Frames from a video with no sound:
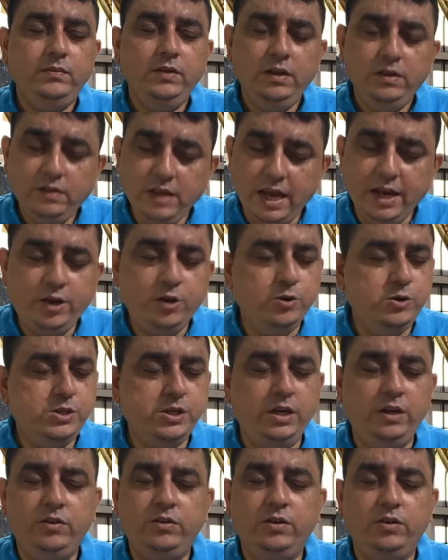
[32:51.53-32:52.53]
Thank you,
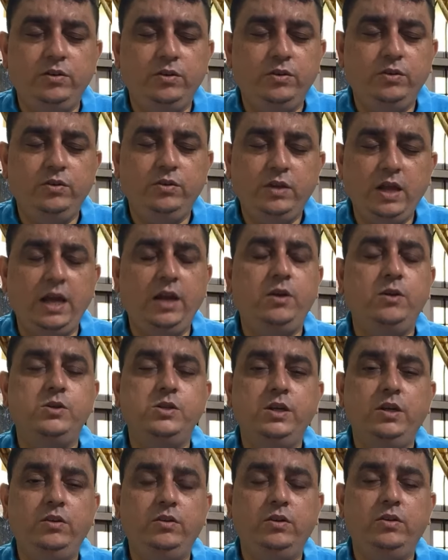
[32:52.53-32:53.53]
Jesus. Thank you,
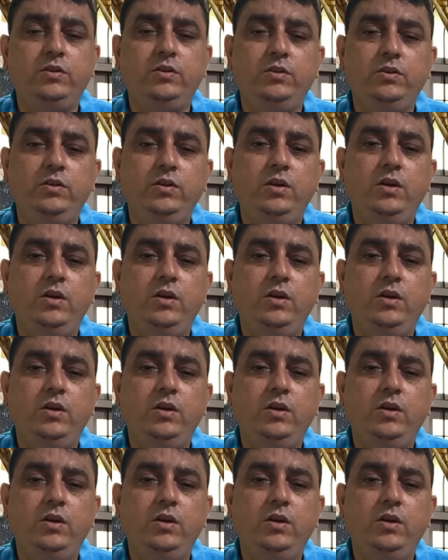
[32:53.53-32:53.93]
Jesus.